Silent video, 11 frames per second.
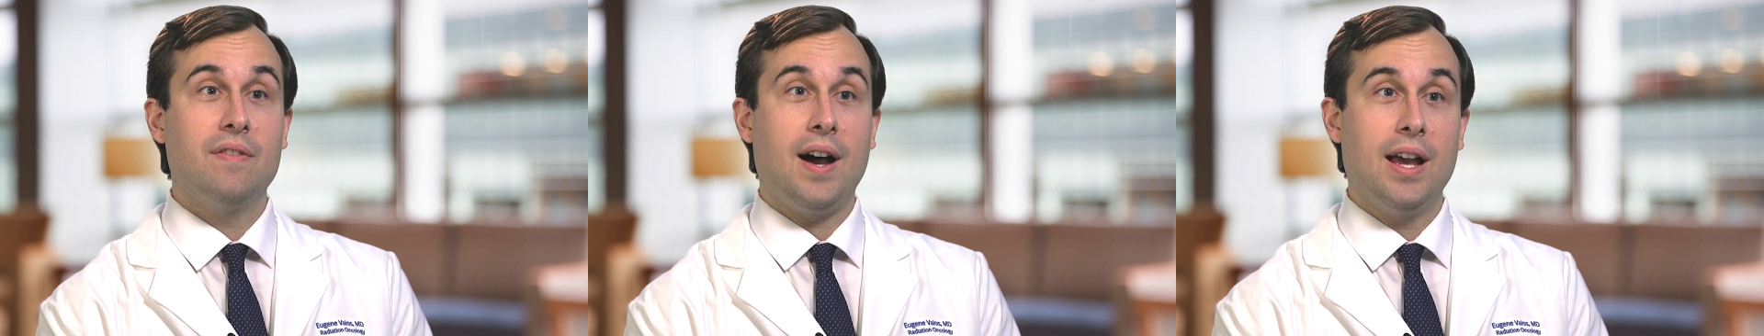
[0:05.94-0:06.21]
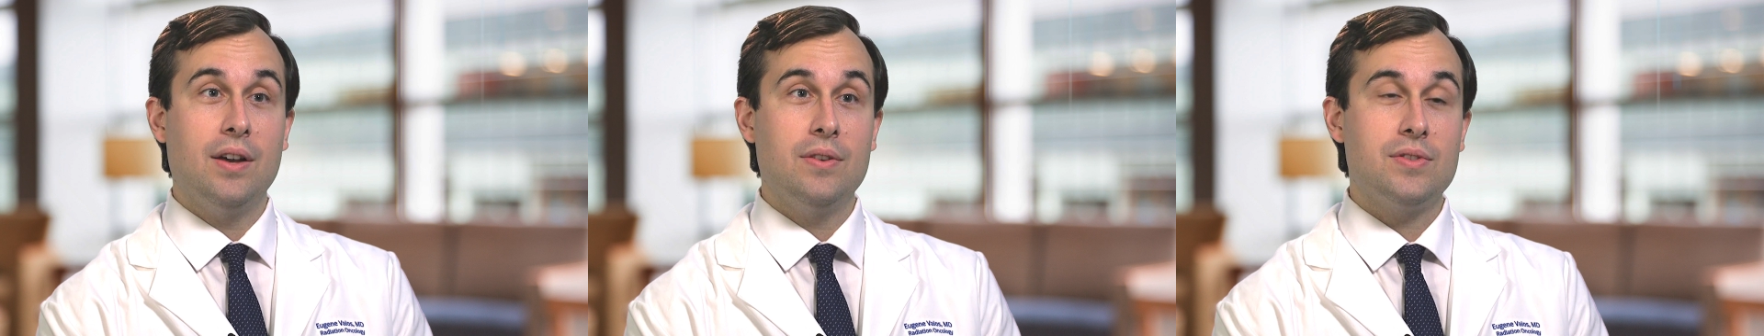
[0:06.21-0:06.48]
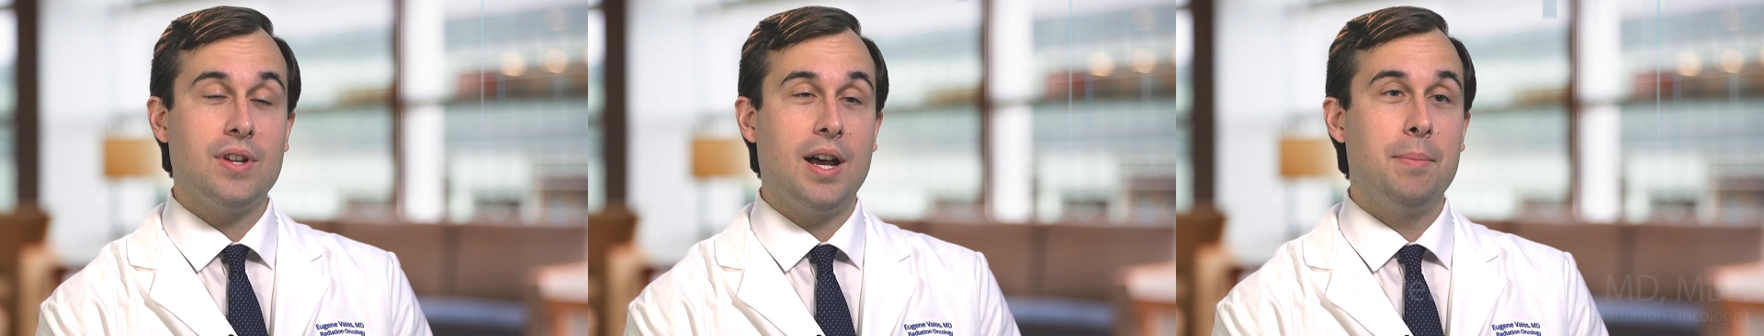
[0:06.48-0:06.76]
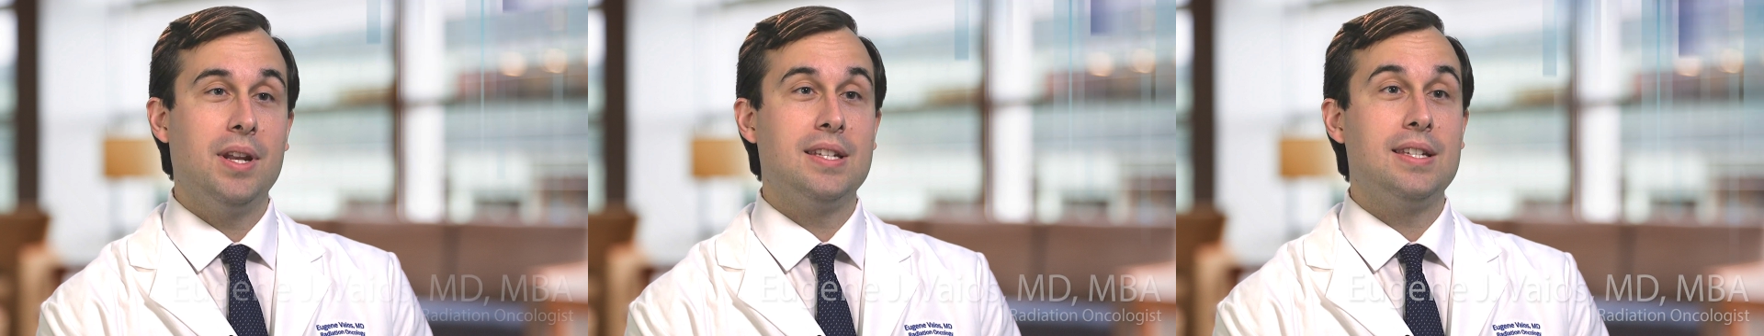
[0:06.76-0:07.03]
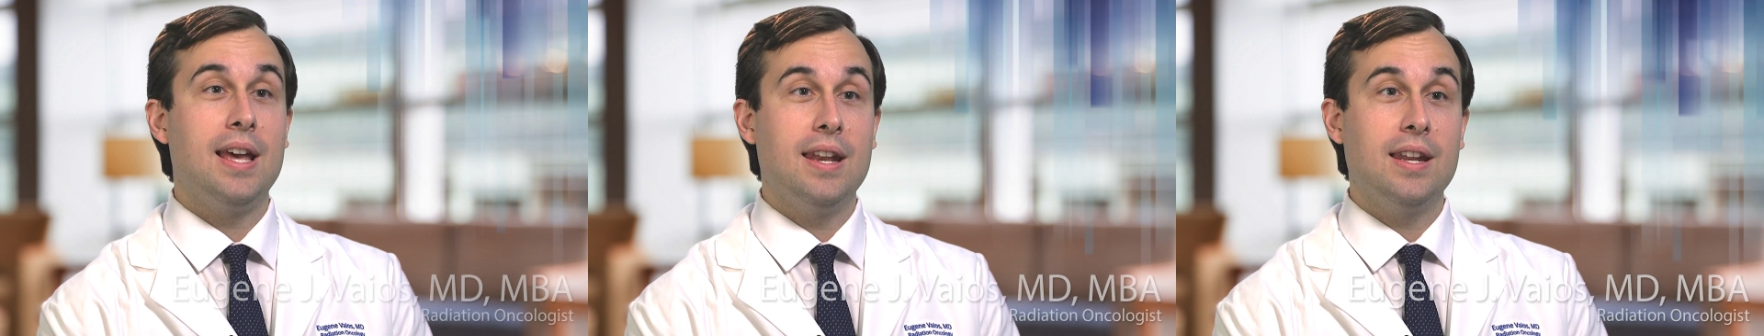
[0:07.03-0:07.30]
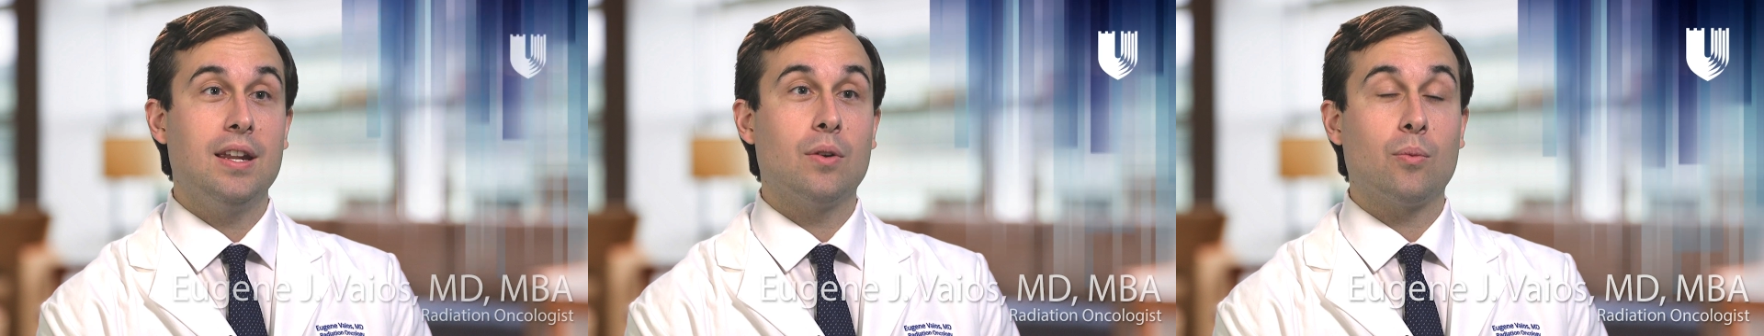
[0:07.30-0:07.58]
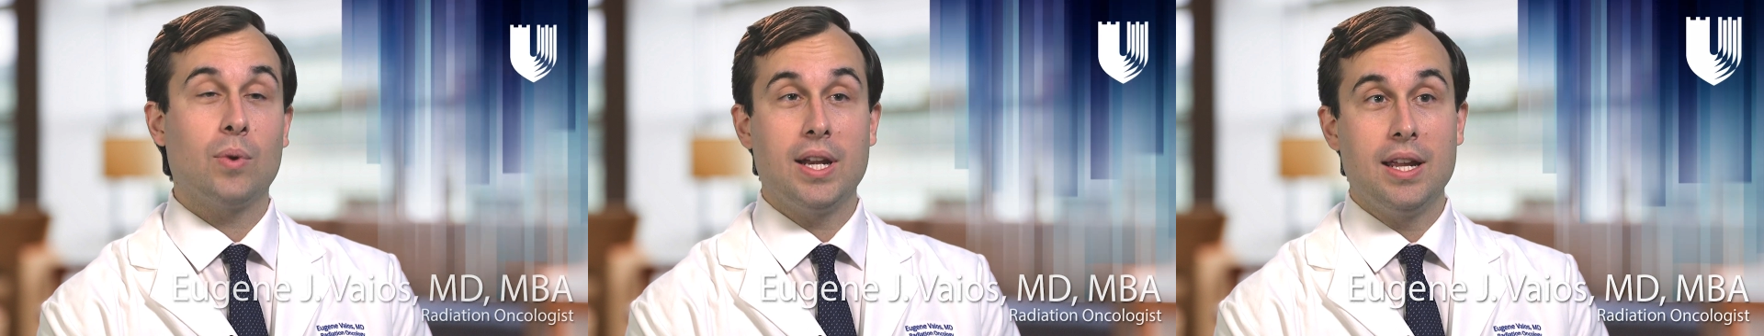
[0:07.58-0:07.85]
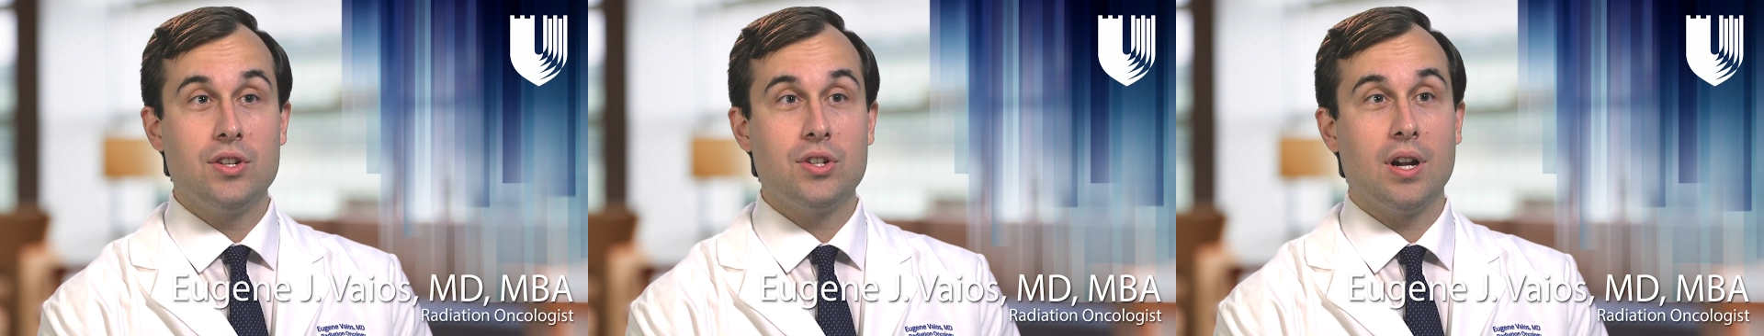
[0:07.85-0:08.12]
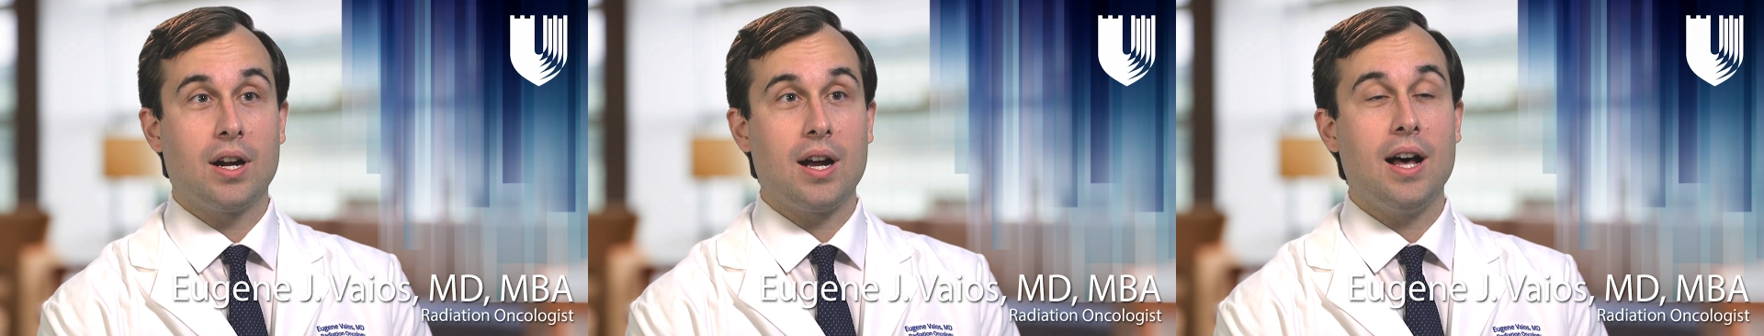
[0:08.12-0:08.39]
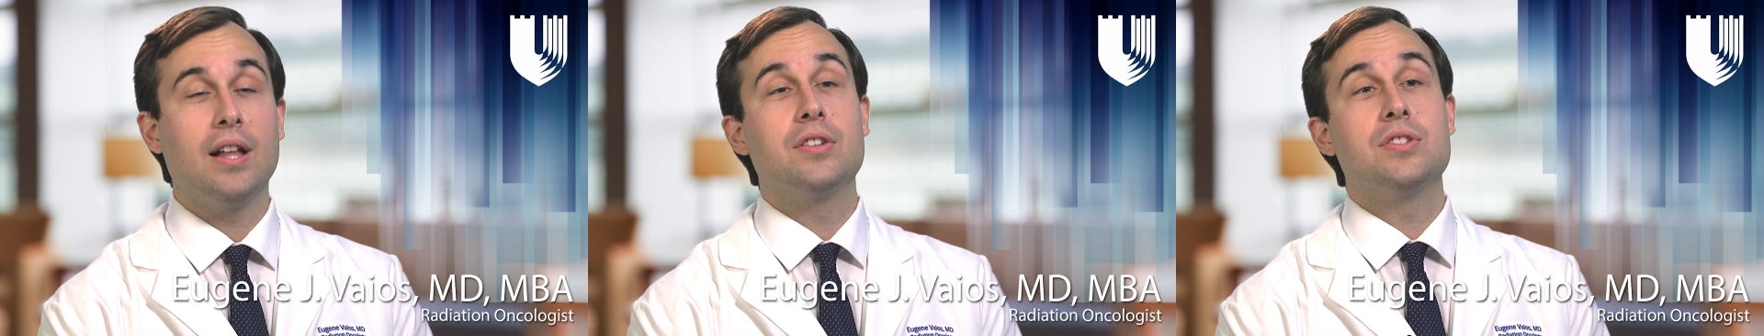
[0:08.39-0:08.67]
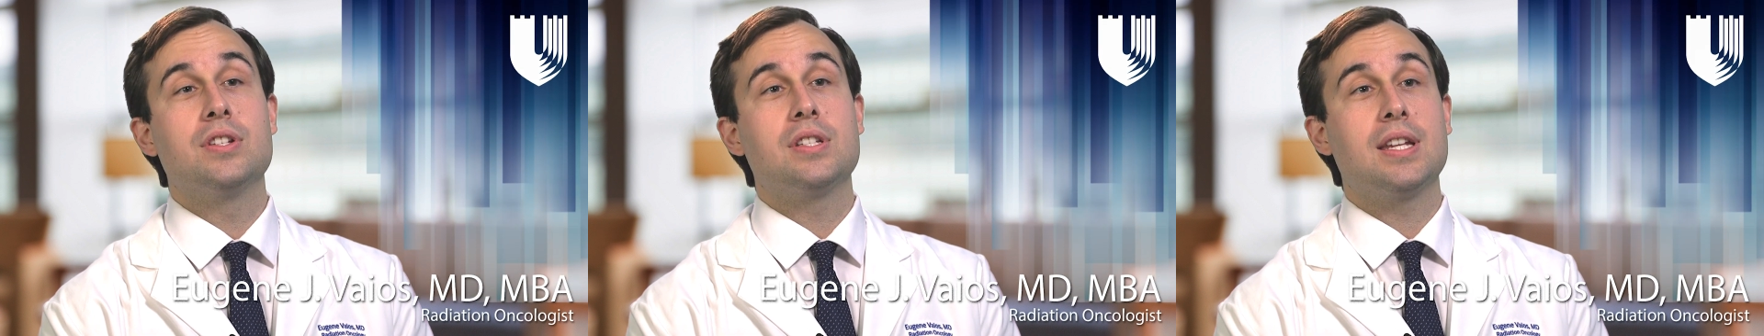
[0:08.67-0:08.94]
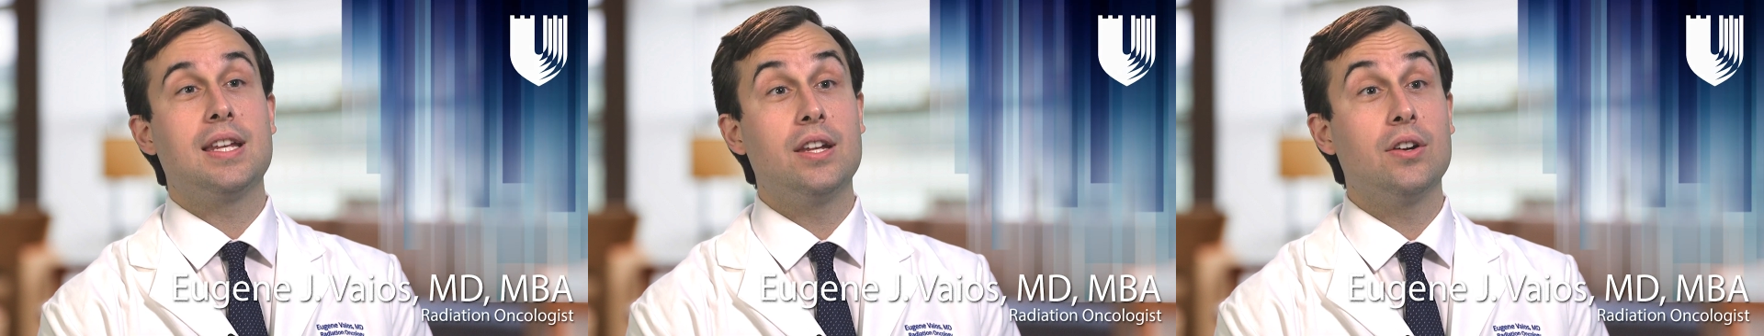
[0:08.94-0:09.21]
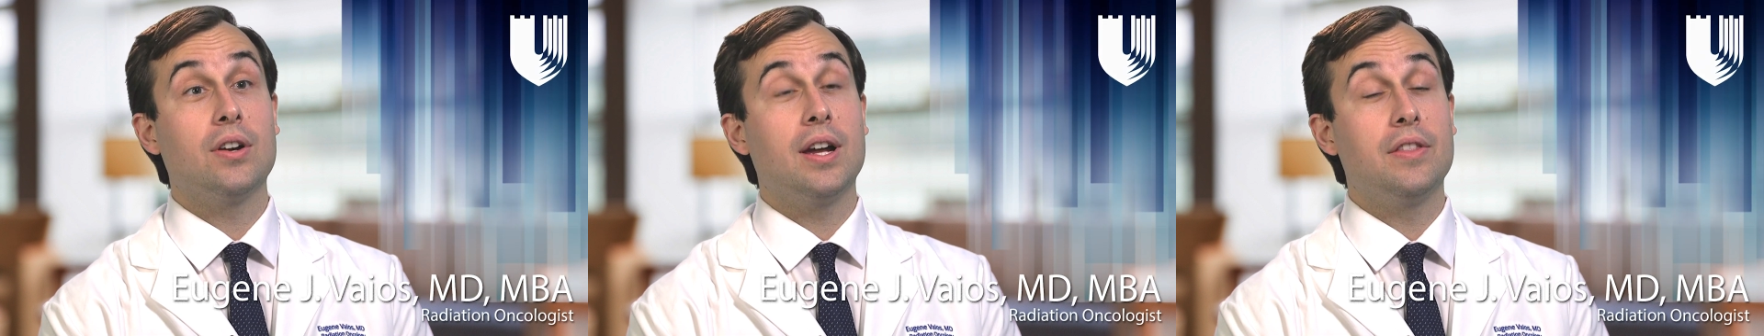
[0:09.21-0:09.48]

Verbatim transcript: Vaios. I'm an attending radiation oncologist here